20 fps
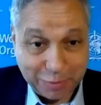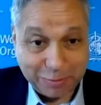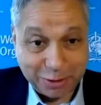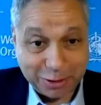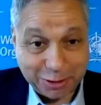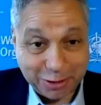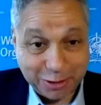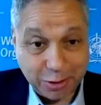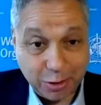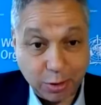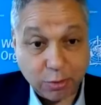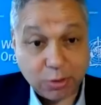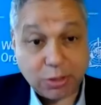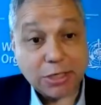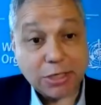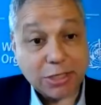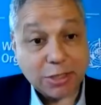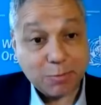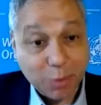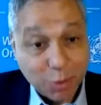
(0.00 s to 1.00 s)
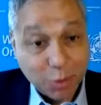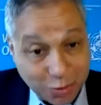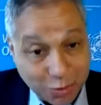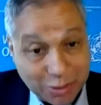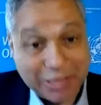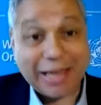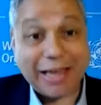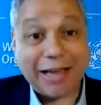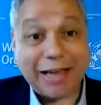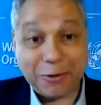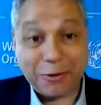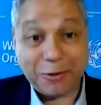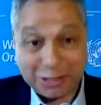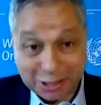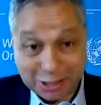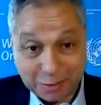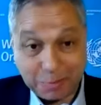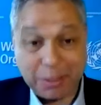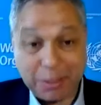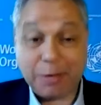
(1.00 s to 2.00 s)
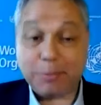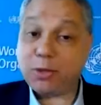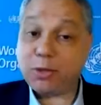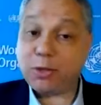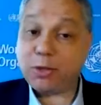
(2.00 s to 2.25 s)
million doses between now and September.